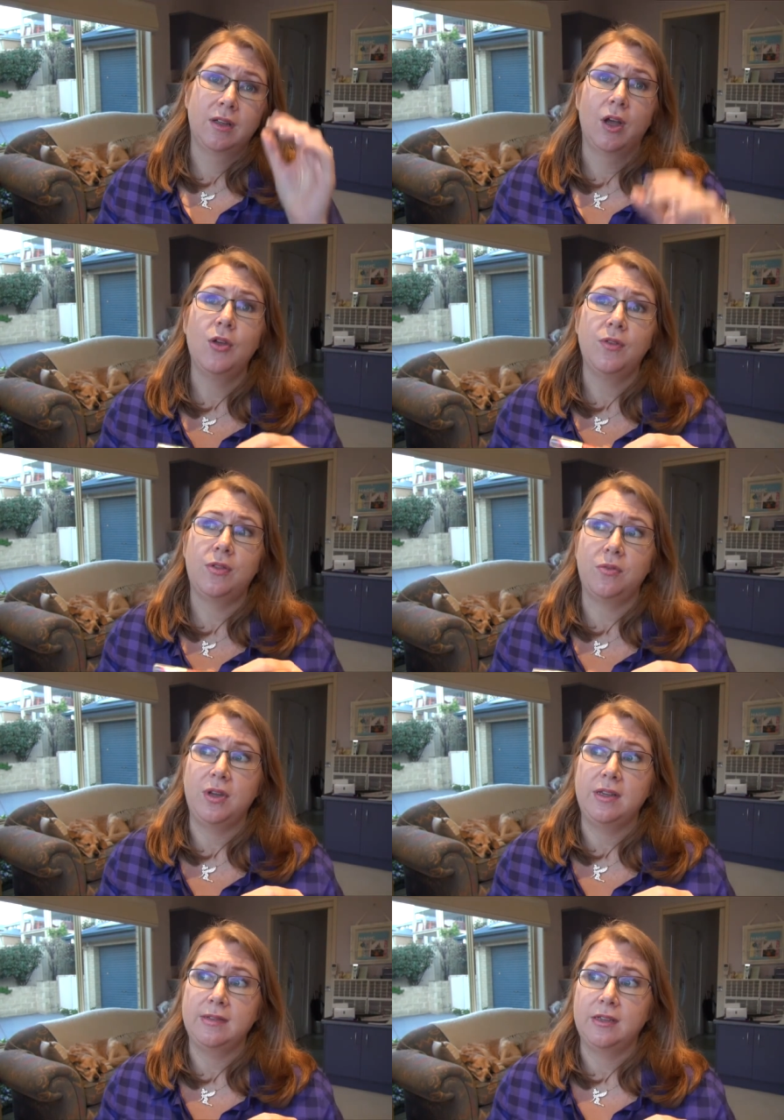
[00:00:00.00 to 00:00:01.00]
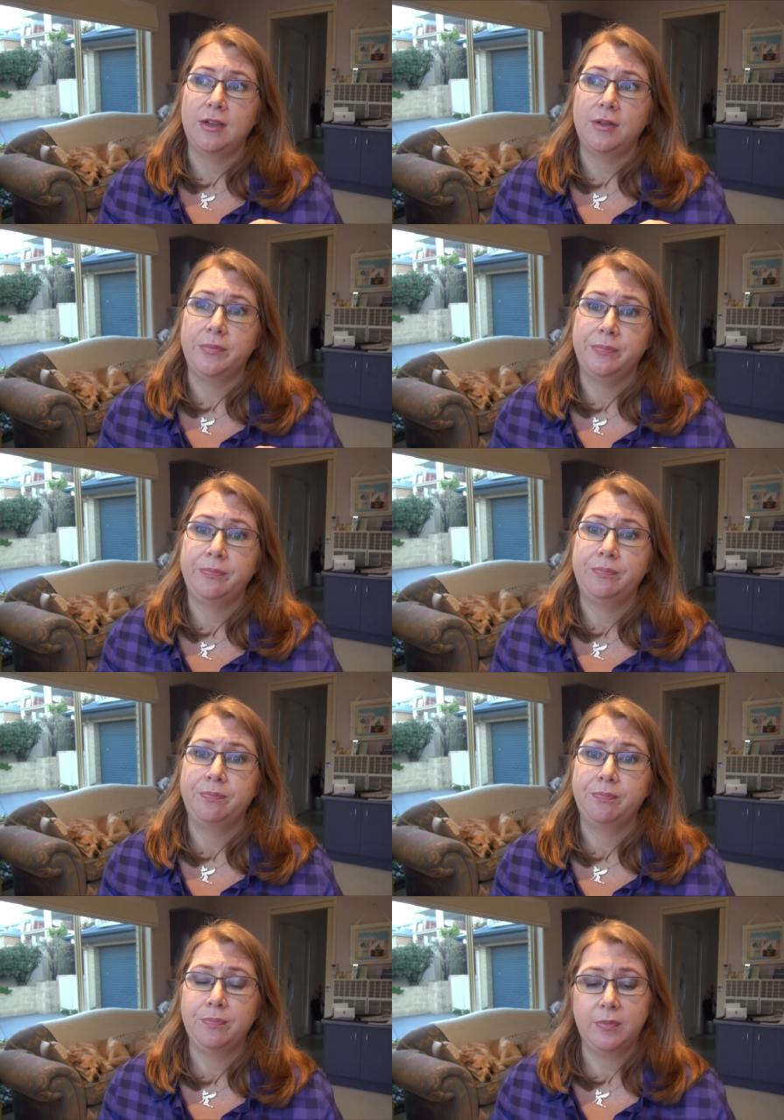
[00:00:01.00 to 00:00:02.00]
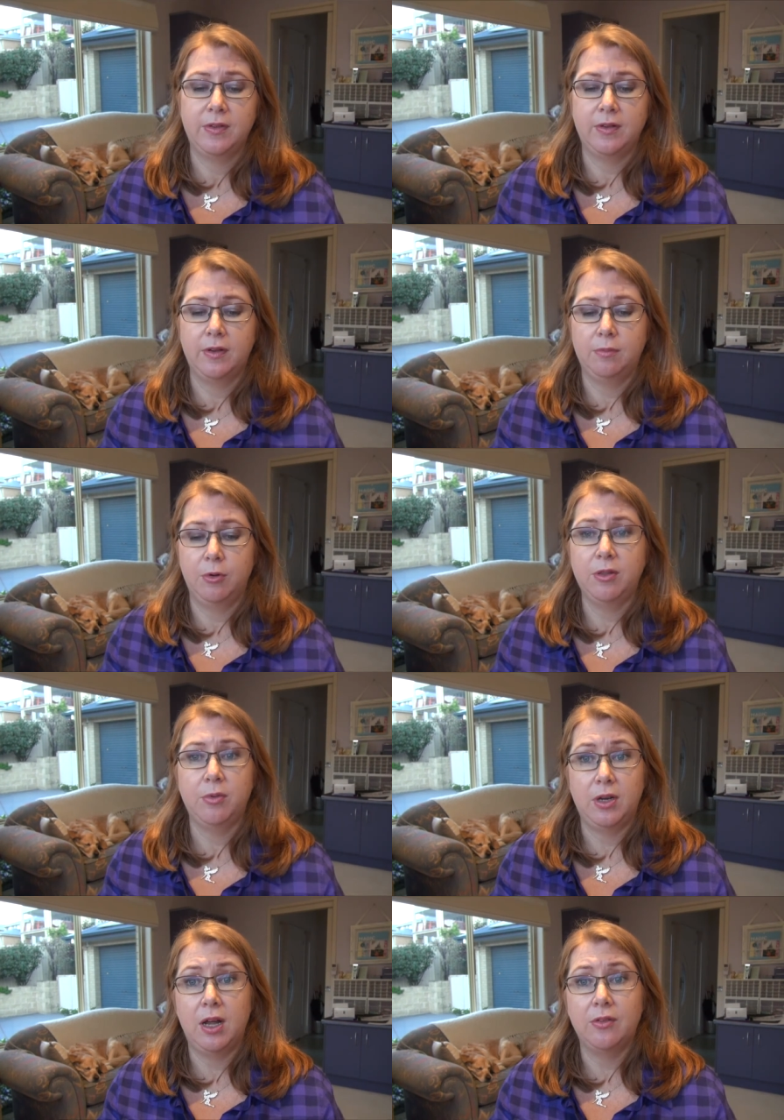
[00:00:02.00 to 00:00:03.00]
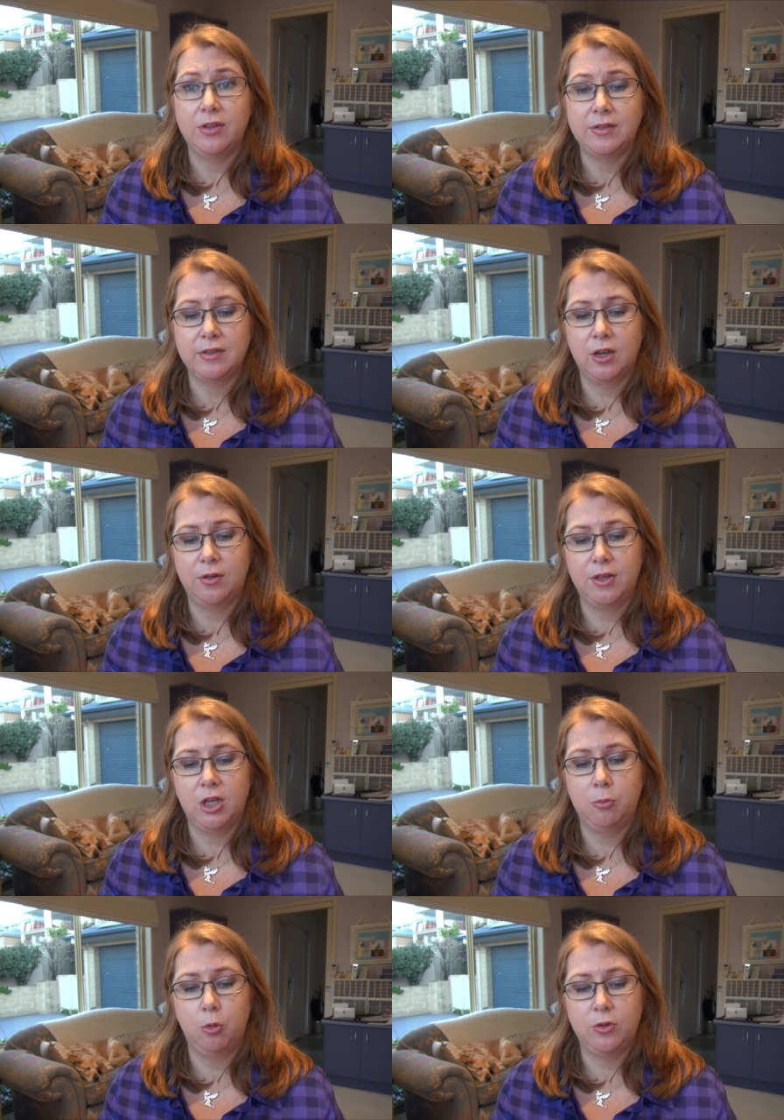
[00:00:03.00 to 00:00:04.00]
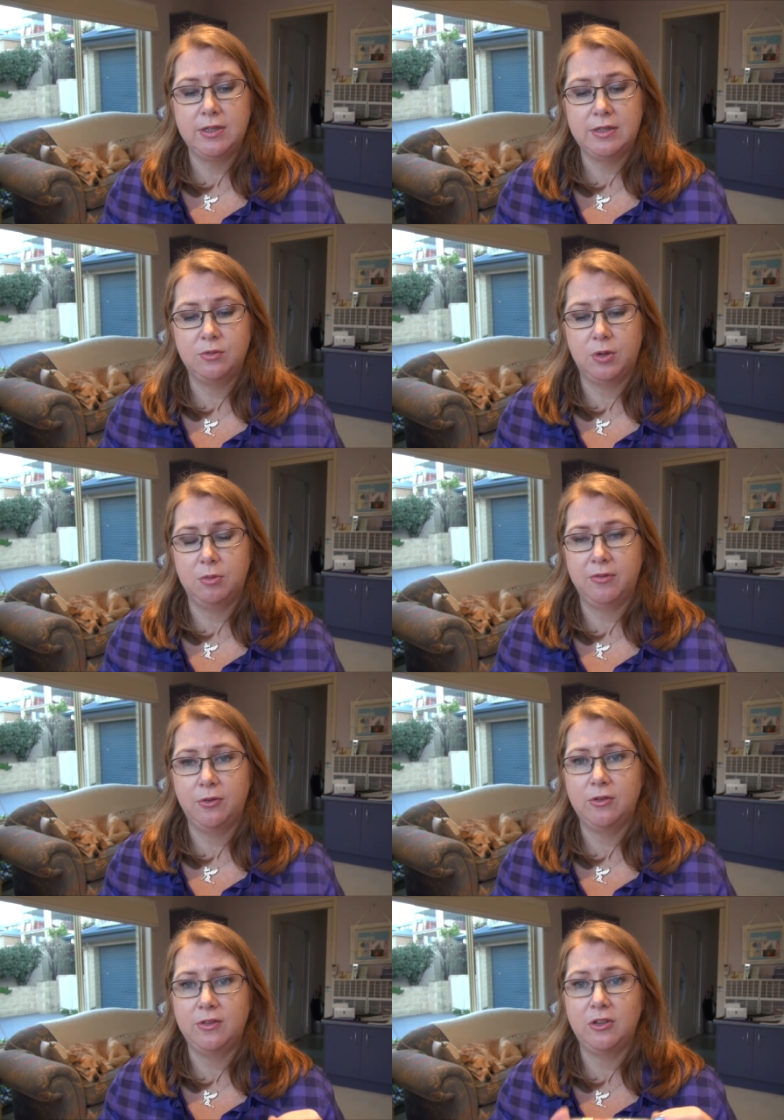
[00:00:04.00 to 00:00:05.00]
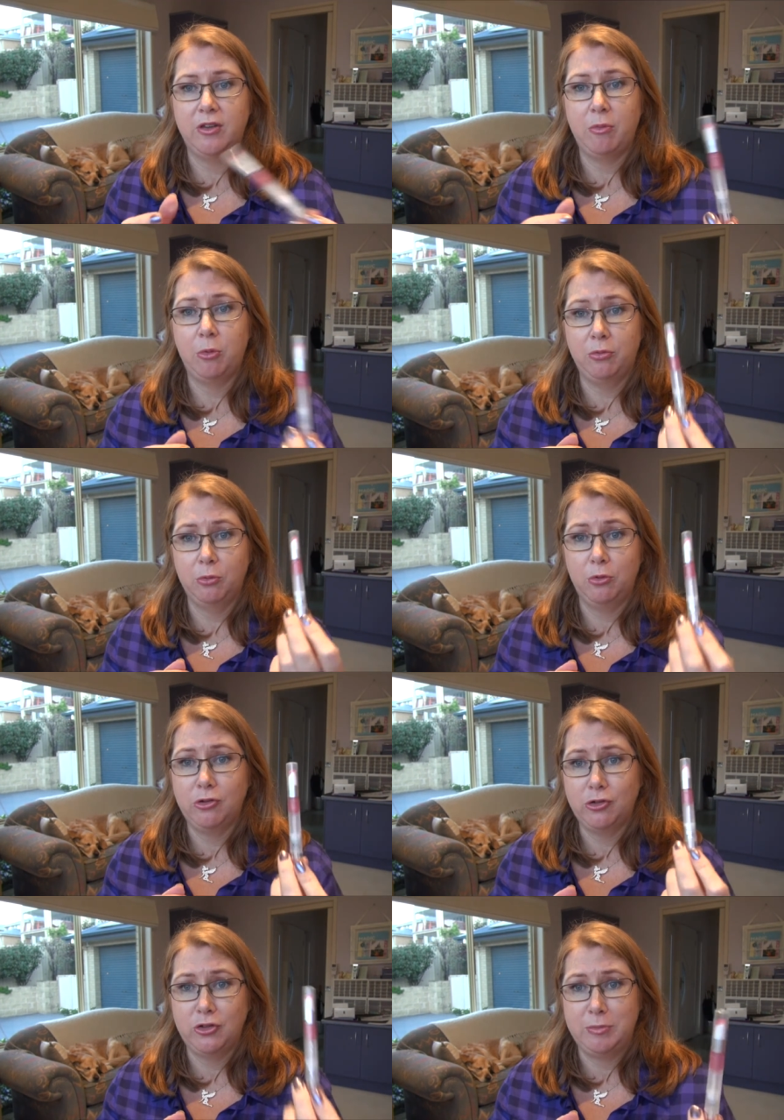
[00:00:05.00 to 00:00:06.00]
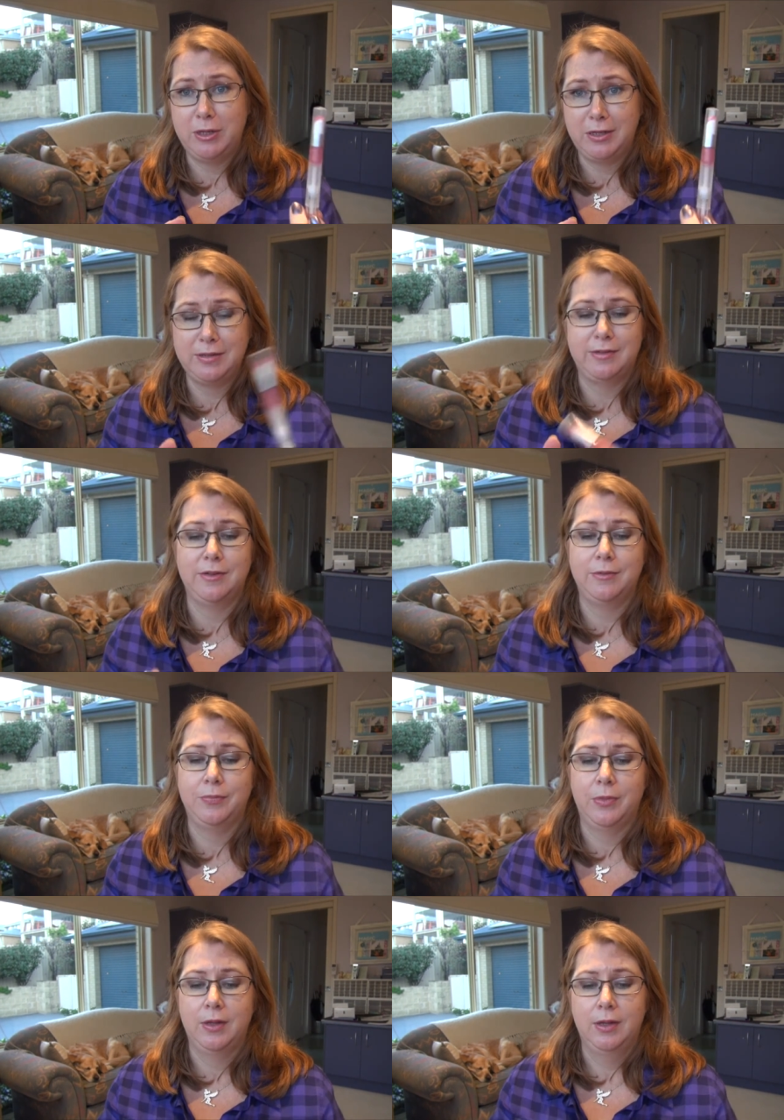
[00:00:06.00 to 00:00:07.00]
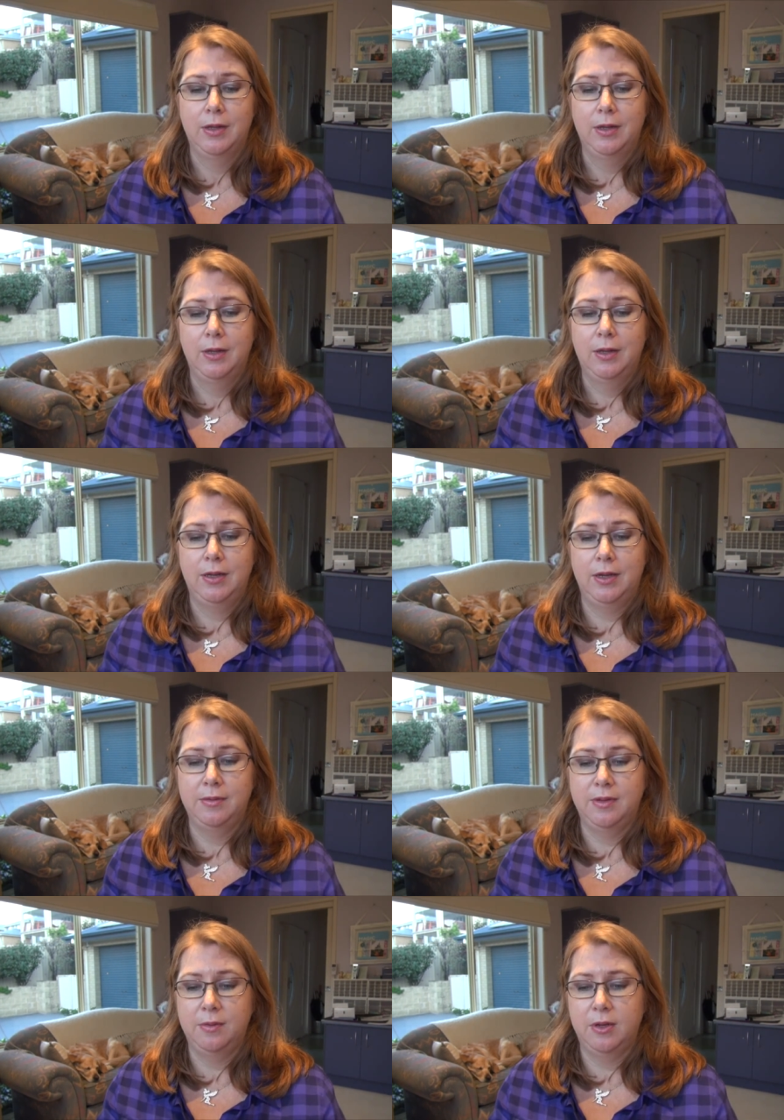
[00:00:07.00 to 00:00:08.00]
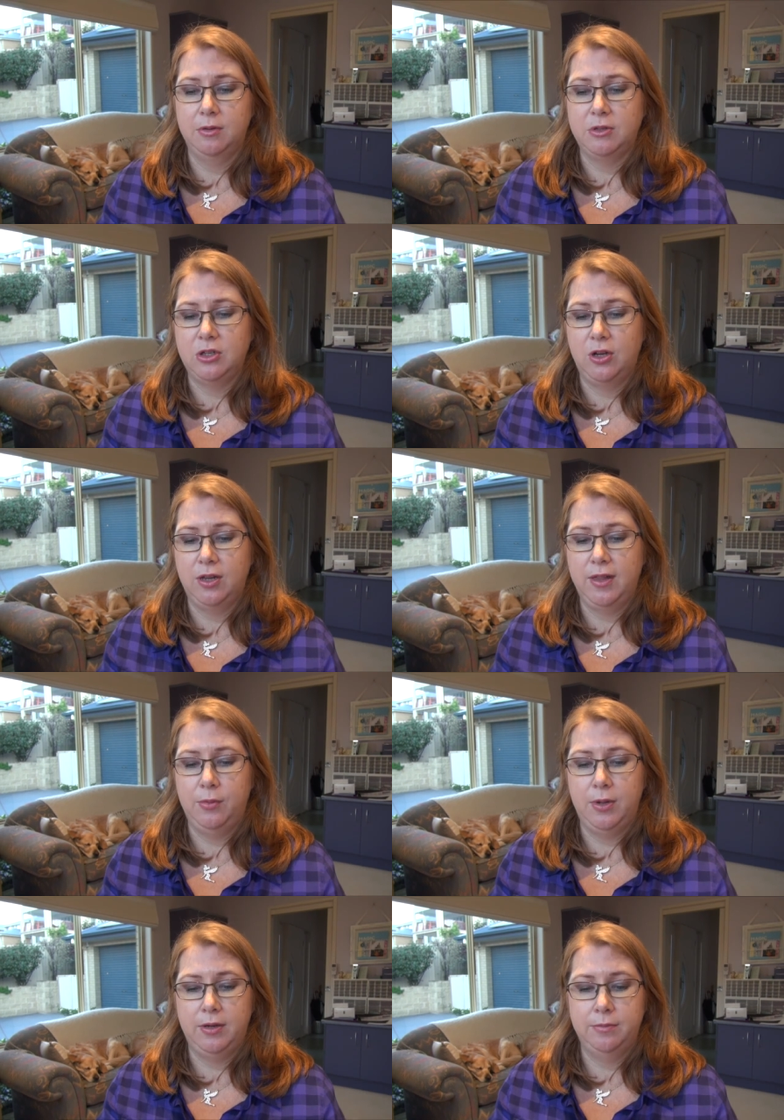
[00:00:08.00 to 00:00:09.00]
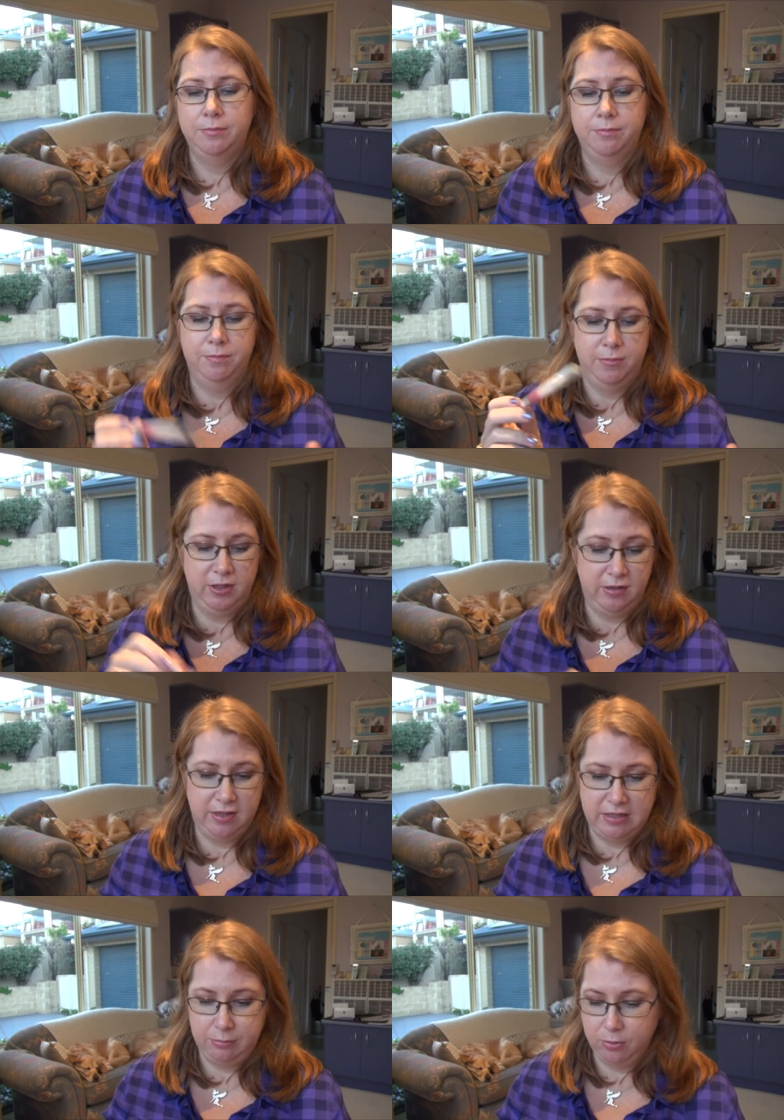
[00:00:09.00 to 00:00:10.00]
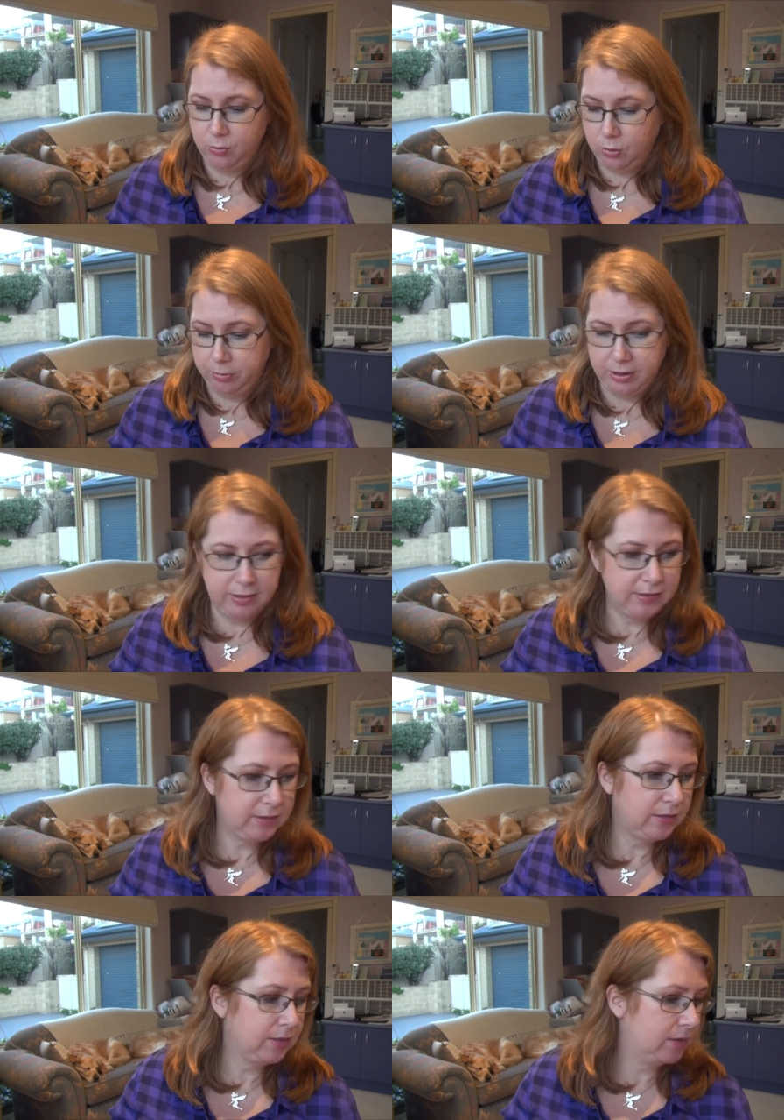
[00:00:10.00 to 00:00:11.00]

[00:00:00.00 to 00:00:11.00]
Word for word: over three years ago. So probably three and a half years ago I think I bought this. It's one of my first things I ever bought from Crush Cosmetics. So yeah, so I'm going to retire that one because I think it's probably well past